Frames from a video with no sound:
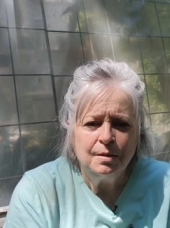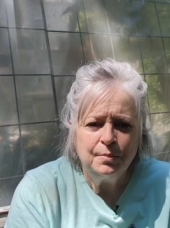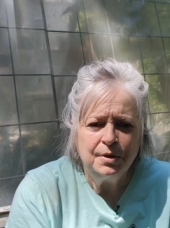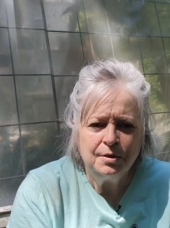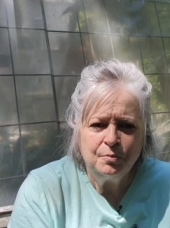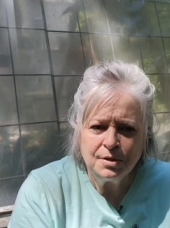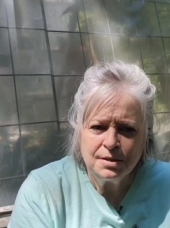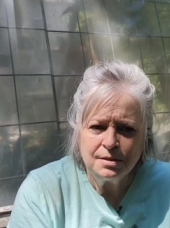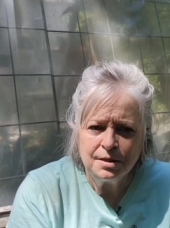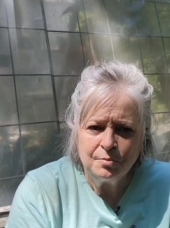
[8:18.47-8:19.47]
But it
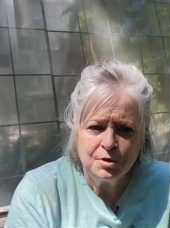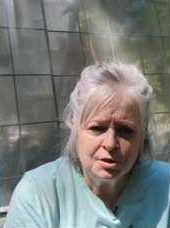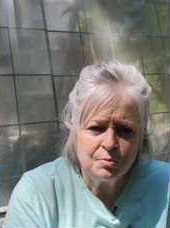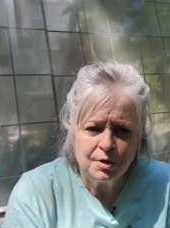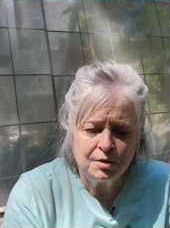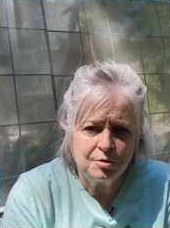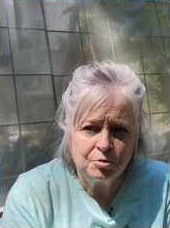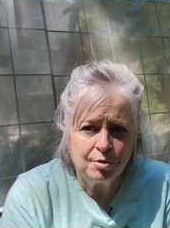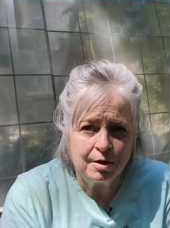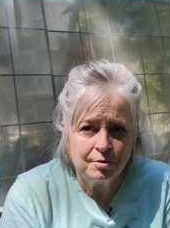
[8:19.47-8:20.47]
wasn't that we just went out there
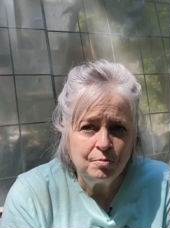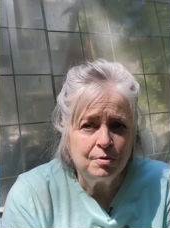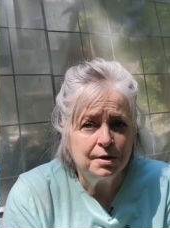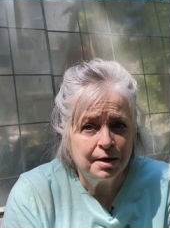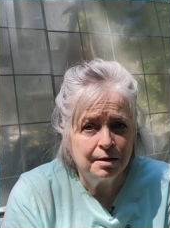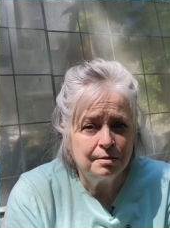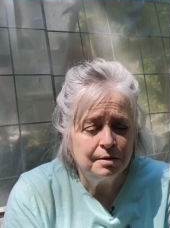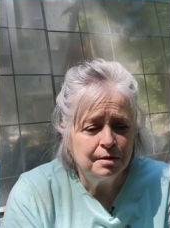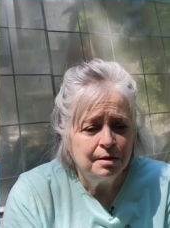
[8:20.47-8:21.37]
and threw out corn now.